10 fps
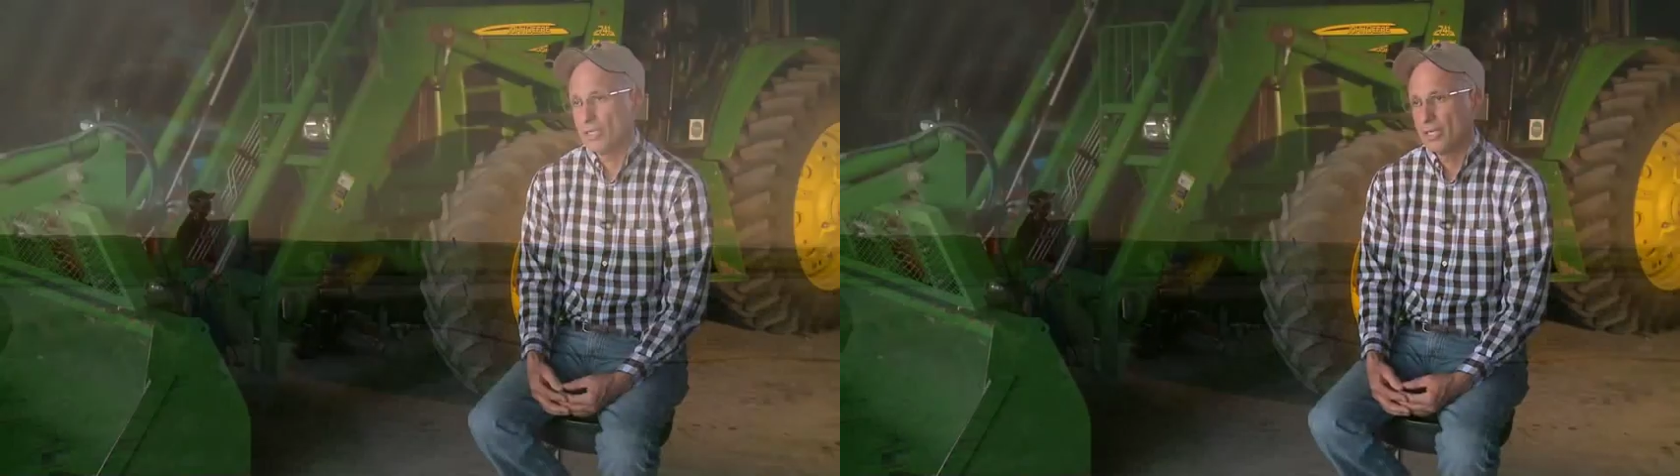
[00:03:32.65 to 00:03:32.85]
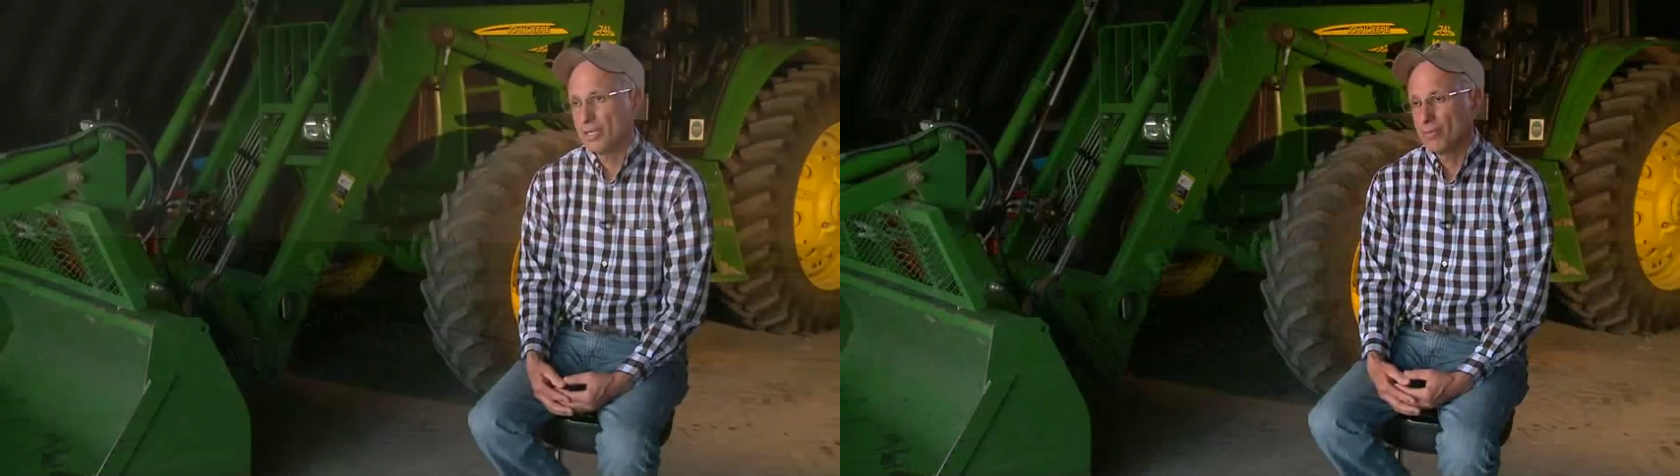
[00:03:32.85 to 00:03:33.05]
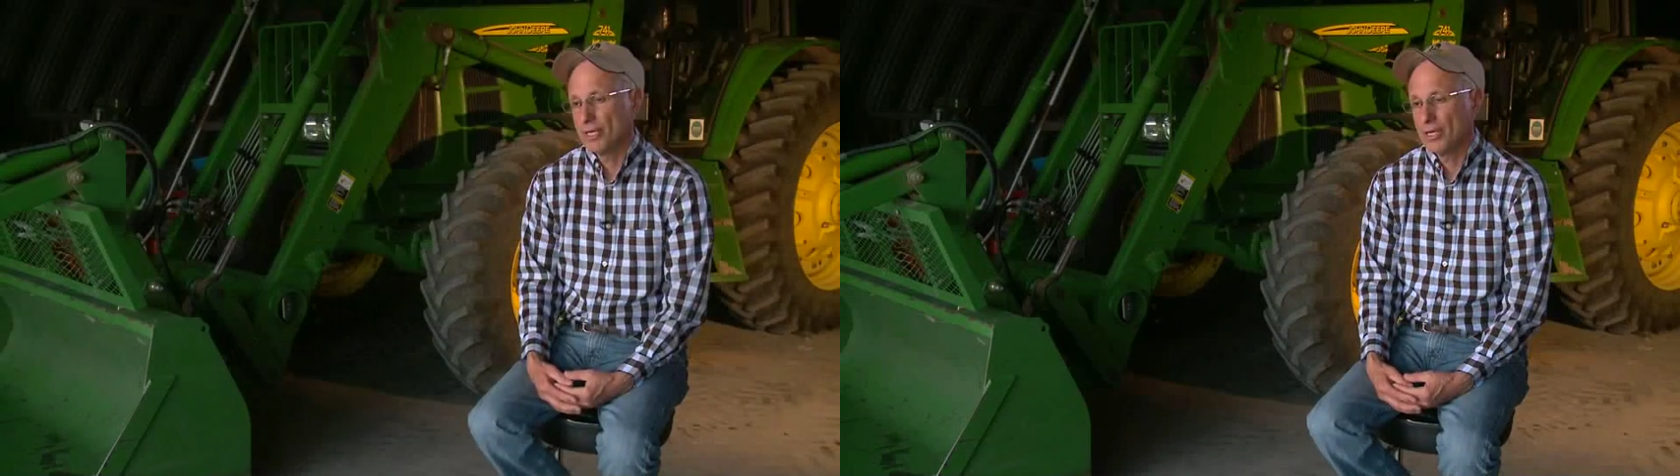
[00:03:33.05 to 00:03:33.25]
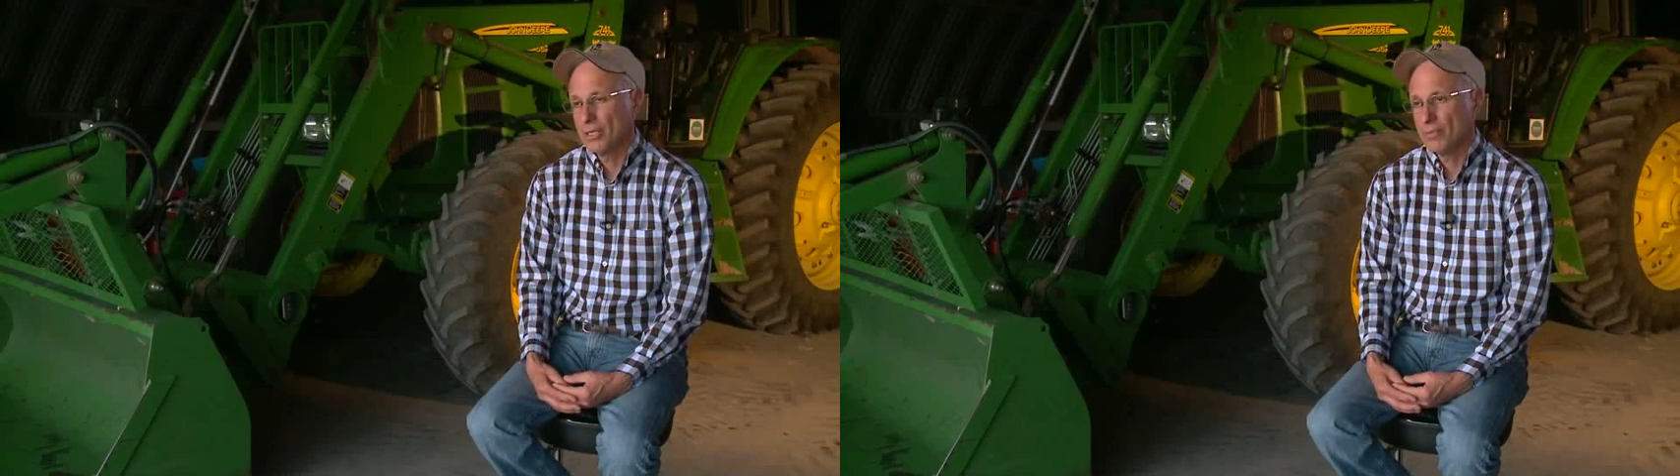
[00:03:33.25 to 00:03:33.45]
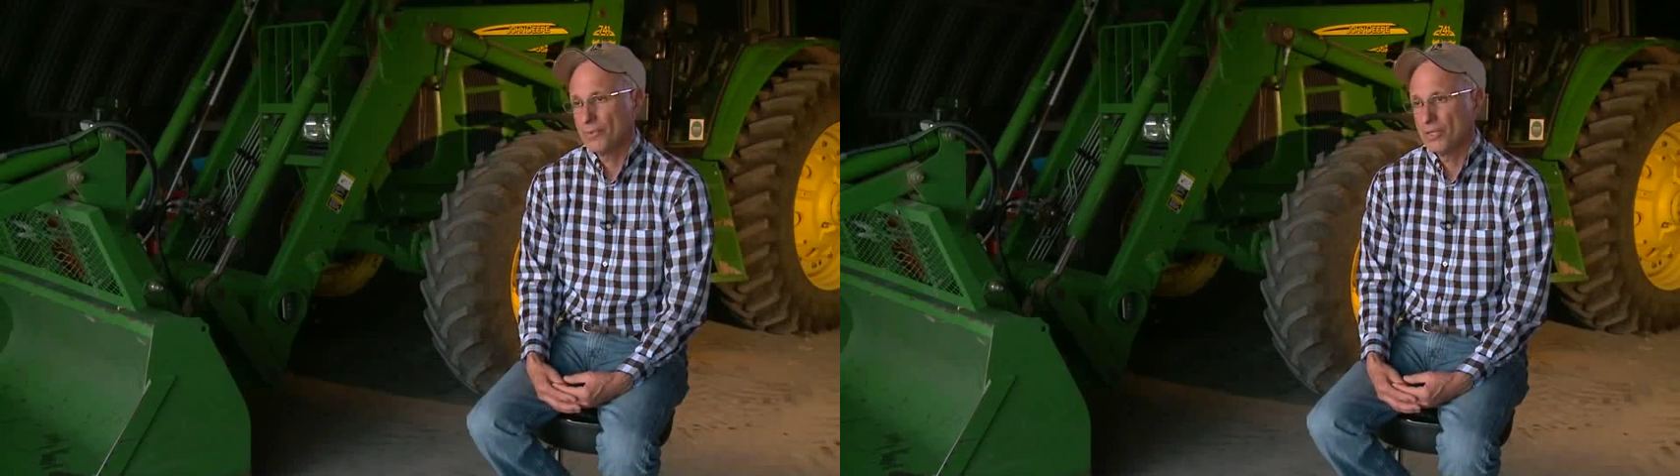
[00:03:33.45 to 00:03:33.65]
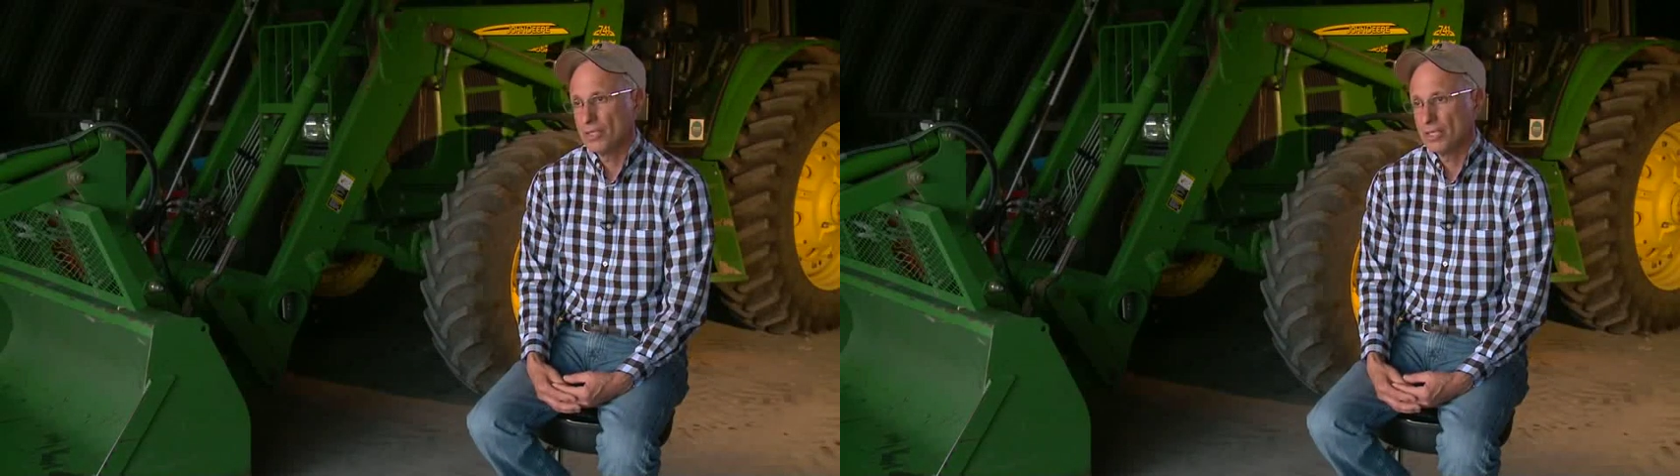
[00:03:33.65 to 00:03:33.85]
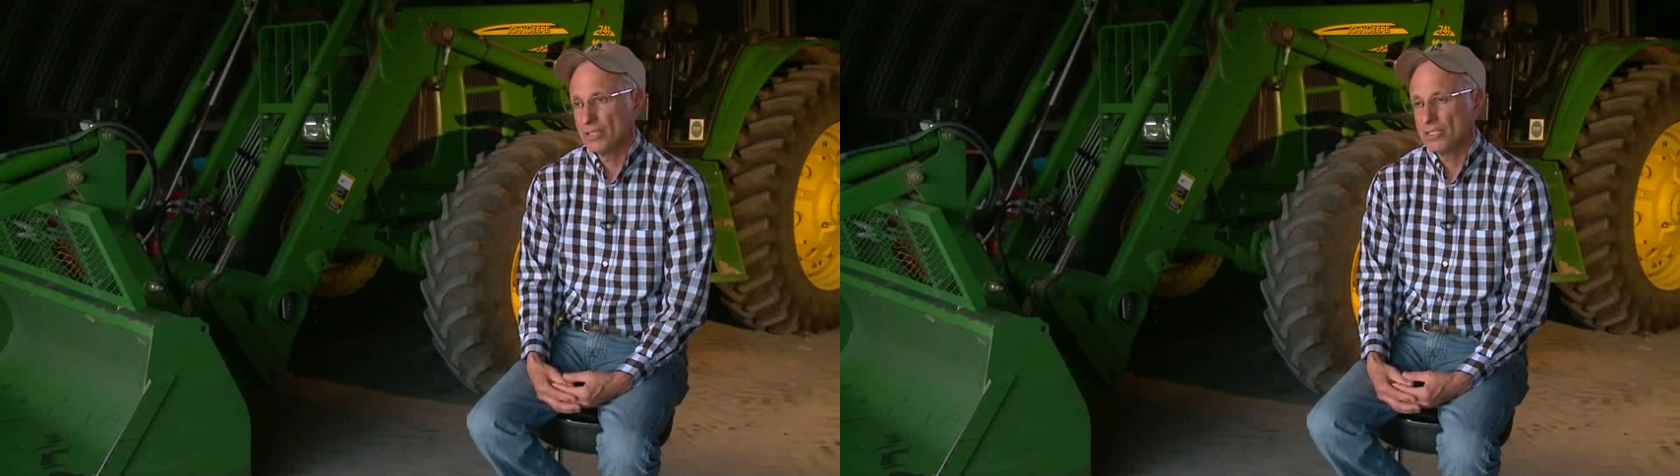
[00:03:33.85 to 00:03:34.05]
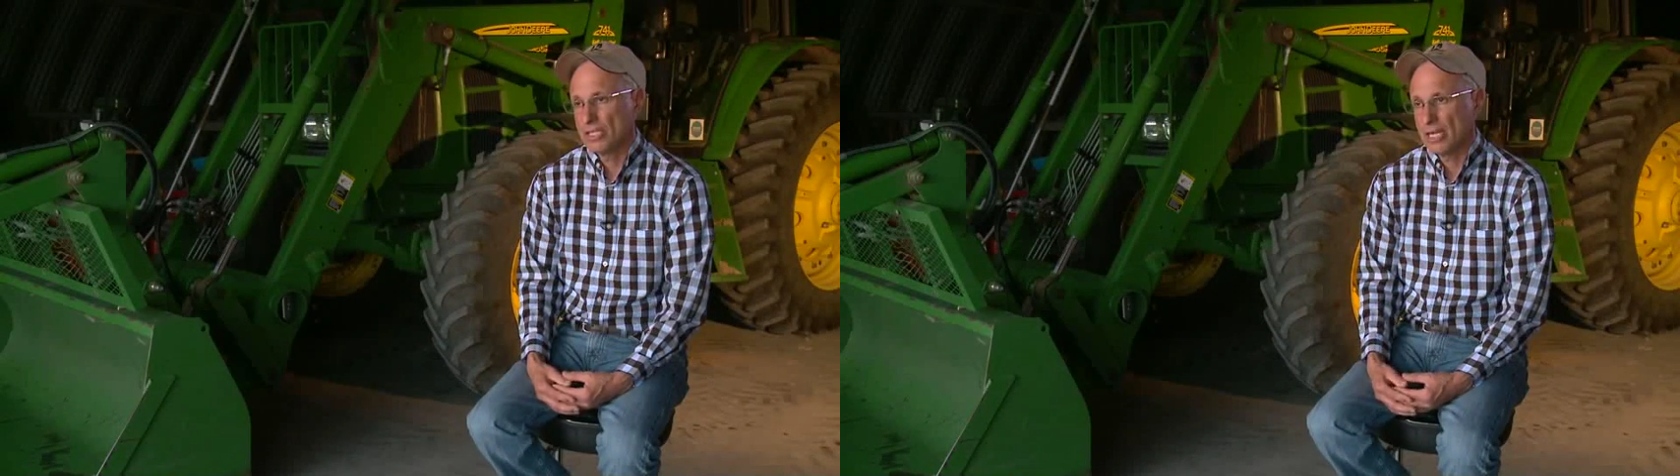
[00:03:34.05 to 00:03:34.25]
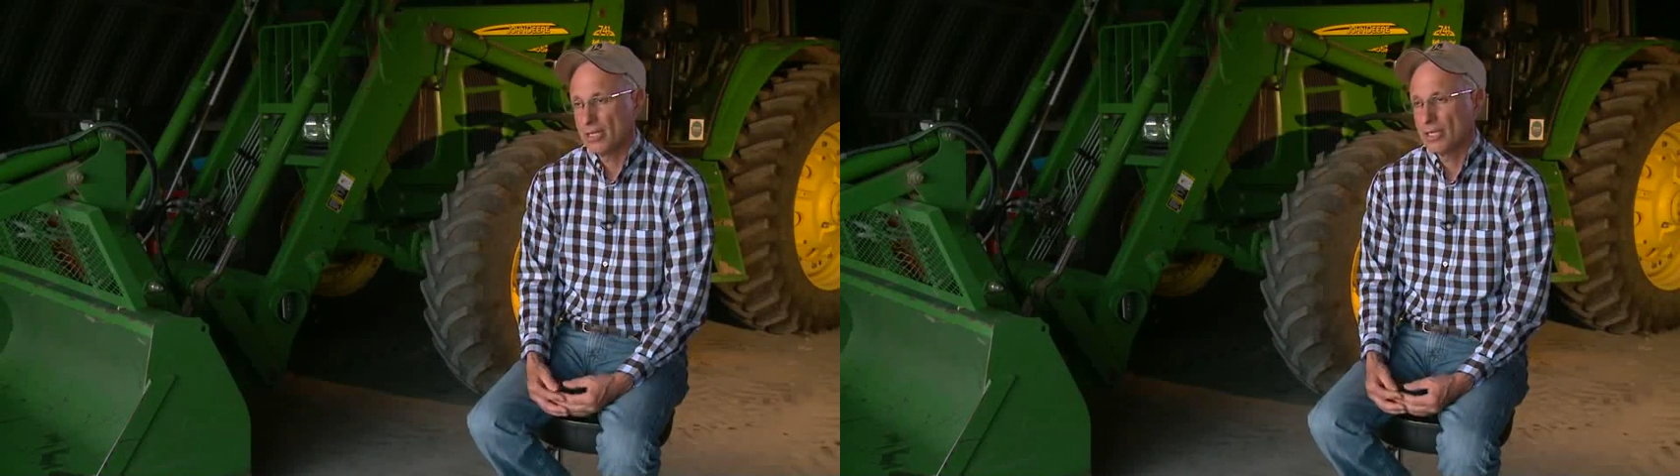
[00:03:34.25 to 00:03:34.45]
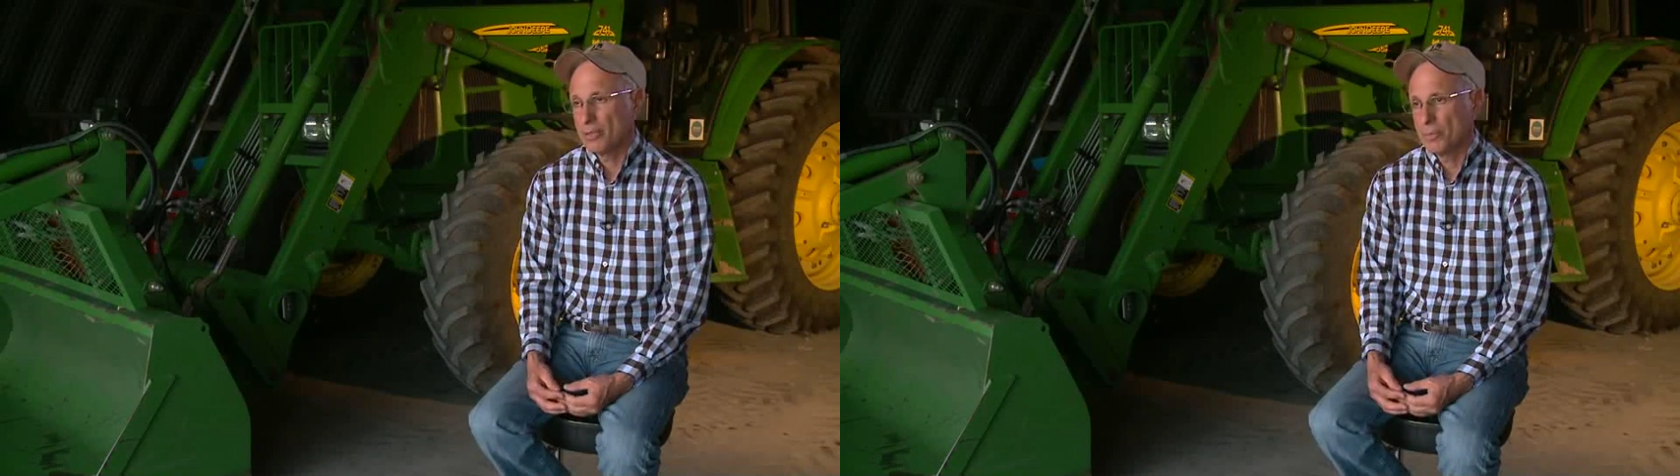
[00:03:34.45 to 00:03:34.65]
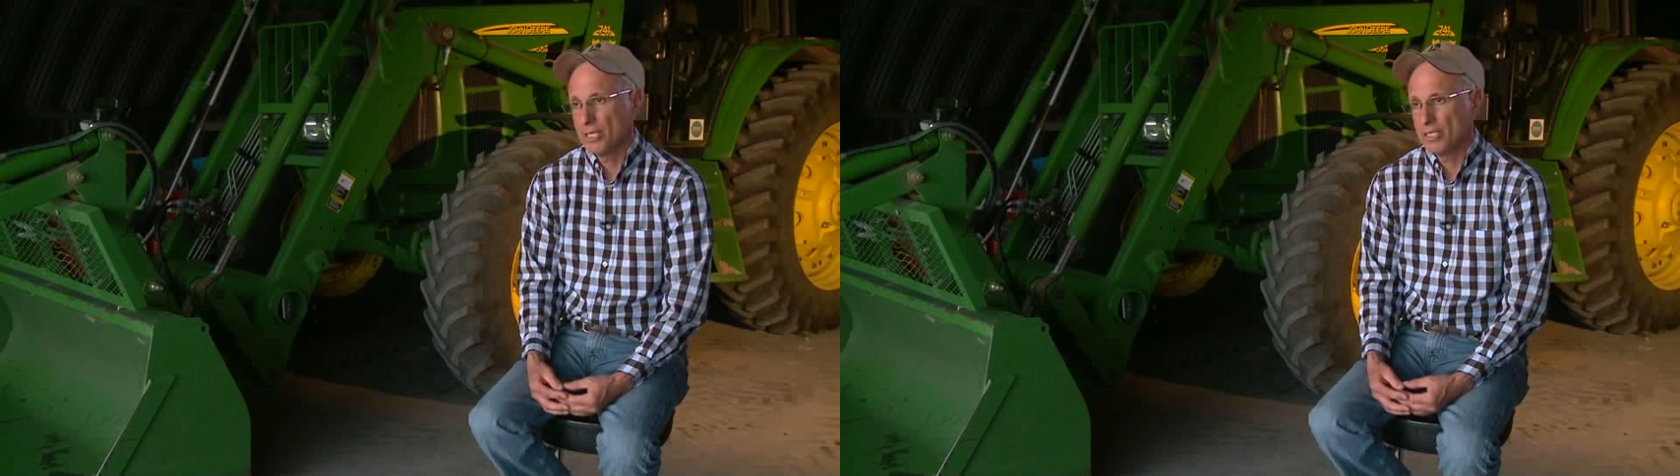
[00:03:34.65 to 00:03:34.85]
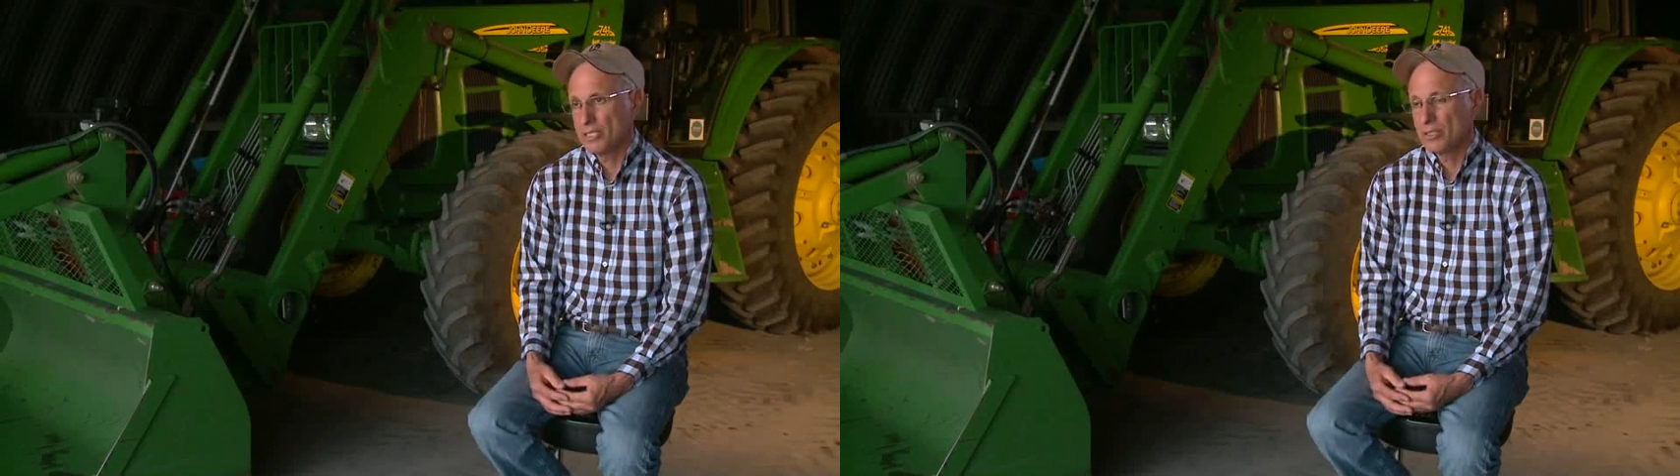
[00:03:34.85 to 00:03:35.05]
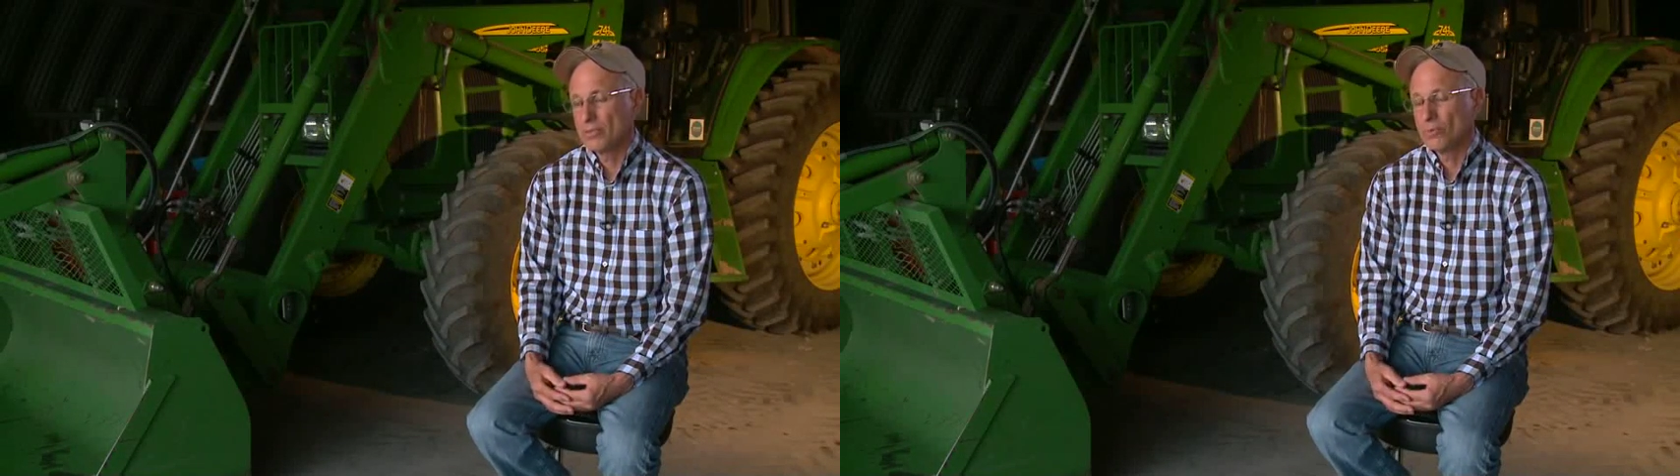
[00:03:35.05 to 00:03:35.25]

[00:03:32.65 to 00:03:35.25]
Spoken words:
like about them is that they are satellite based,